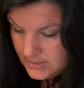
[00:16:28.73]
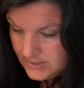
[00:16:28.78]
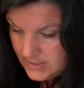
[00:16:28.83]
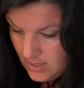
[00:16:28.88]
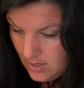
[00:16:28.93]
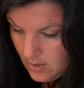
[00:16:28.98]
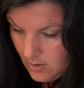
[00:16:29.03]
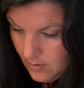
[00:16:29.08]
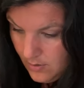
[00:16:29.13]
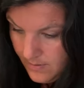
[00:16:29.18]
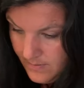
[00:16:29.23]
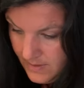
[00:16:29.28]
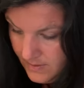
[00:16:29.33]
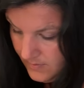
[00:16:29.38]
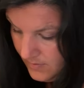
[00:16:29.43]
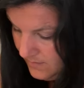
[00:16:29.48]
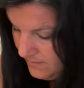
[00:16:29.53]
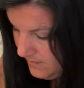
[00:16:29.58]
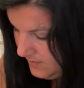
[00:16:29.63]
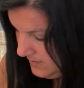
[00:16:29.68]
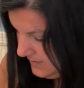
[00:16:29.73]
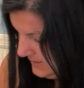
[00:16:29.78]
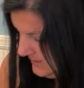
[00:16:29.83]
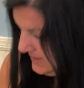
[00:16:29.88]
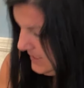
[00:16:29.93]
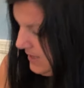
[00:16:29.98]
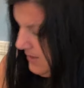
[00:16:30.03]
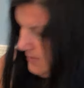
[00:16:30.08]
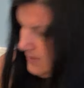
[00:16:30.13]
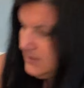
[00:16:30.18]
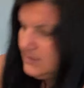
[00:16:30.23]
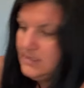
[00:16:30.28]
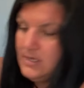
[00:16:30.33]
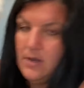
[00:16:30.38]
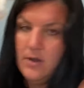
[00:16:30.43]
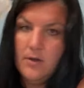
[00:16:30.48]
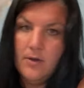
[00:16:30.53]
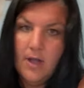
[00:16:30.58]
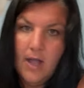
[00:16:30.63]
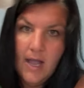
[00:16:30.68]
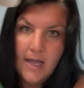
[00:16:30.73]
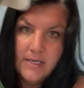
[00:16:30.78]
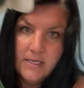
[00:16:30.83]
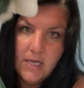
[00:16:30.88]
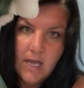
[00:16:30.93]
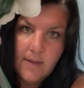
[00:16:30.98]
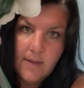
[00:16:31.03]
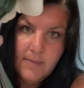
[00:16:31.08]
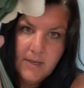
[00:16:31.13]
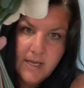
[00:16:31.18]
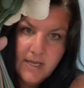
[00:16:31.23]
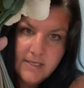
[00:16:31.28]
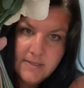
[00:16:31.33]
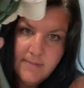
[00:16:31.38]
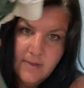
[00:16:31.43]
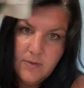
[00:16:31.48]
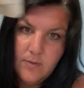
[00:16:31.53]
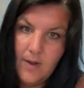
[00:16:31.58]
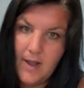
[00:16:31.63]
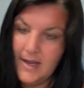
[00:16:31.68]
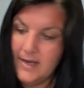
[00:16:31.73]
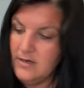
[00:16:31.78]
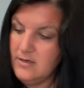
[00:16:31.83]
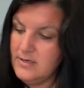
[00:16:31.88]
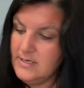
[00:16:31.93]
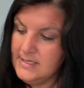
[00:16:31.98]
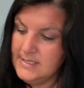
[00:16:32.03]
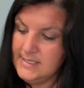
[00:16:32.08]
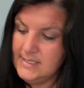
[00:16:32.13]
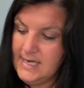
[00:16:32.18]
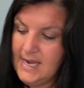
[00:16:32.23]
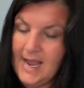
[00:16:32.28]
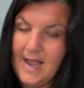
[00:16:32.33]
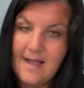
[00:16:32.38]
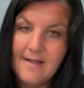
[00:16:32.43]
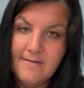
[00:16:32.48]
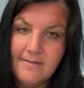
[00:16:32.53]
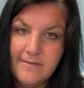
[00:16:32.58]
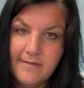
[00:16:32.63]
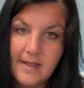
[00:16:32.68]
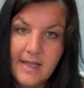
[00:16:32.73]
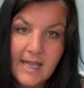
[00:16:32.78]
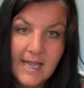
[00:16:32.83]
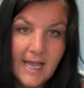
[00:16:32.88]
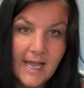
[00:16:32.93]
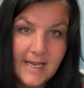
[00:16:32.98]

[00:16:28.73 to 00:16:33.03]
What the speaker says: So I'm gonna move all these out. So because my wire is in half,